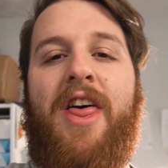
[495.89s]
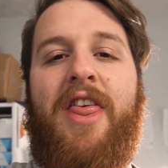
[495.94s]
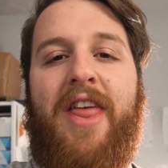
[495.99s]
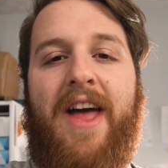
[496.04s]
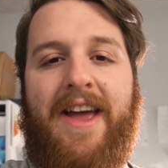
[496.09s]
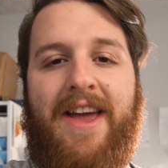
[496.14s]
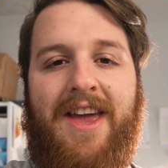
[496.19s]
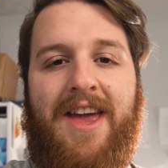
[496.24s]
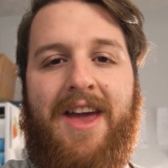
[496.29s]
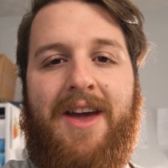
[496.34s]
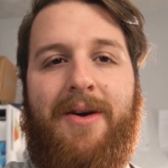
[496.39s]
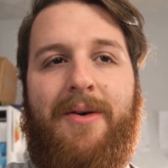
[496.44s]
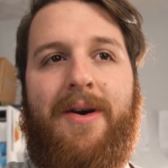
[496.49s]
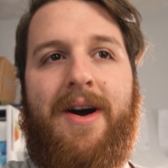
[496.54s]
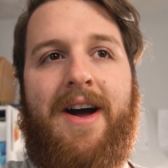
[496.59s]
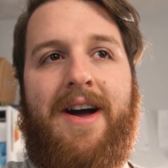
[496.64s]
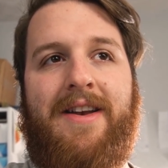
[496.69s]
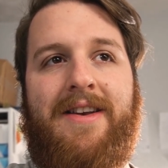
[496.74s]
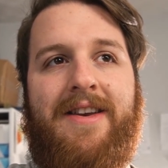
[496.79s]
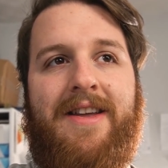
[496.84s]
Thank you,
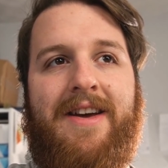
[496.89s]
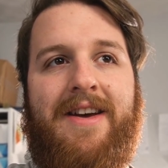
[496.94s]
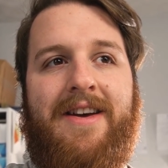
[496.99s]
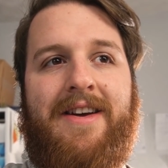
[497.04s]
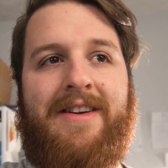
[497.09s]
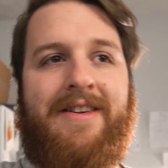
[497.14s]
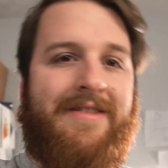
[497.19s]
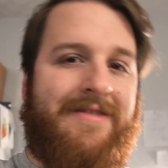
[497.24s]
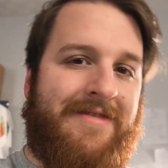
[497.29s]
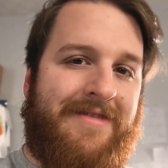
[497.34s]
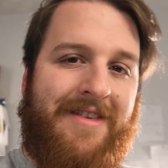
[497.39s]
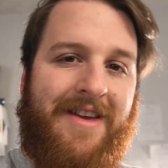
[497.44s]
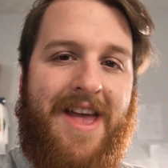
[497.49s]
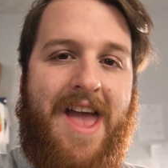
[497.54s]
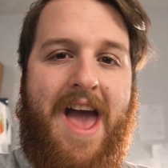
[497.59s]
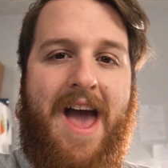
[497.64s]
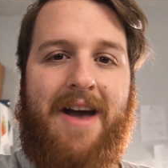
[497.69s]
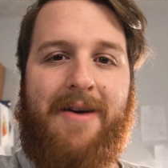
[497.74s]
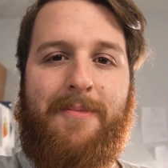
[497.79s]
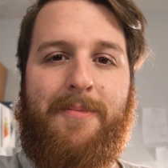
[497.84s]
and
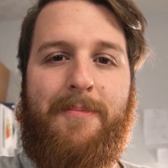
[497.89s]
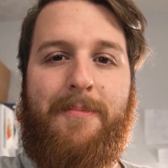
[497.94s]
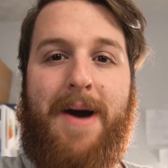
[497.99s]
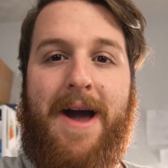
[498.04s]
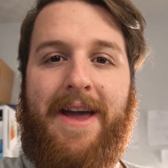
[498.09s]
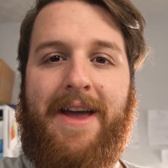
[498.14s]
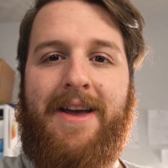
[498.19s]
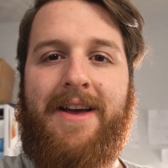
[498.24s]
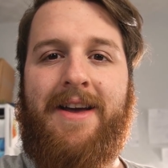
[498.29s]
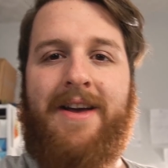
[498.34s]
yeah, bye.